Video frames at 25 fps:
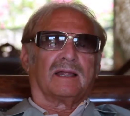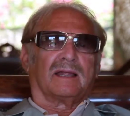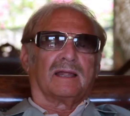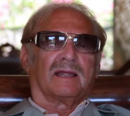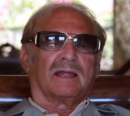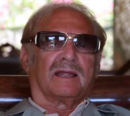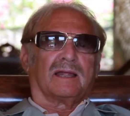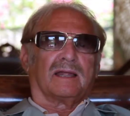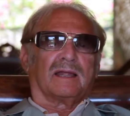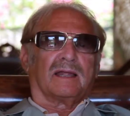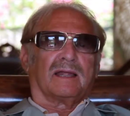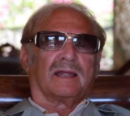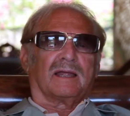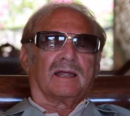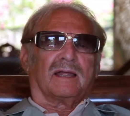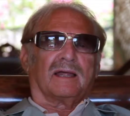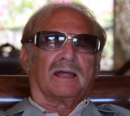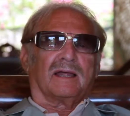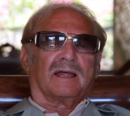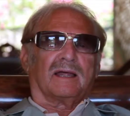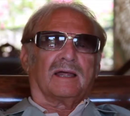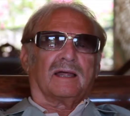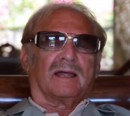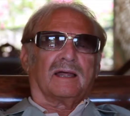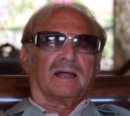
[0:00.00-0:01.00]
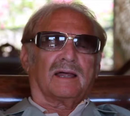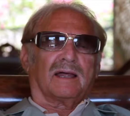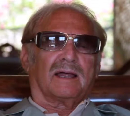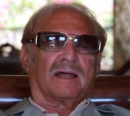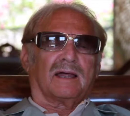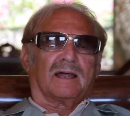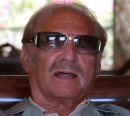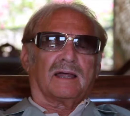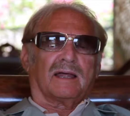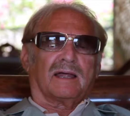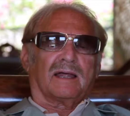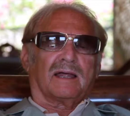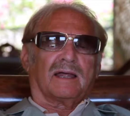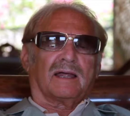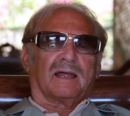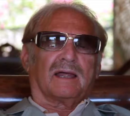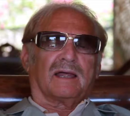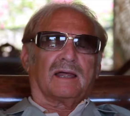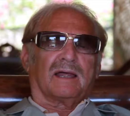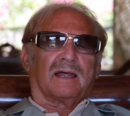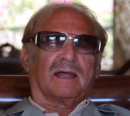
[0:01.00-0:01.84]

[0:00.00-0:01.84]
(silence)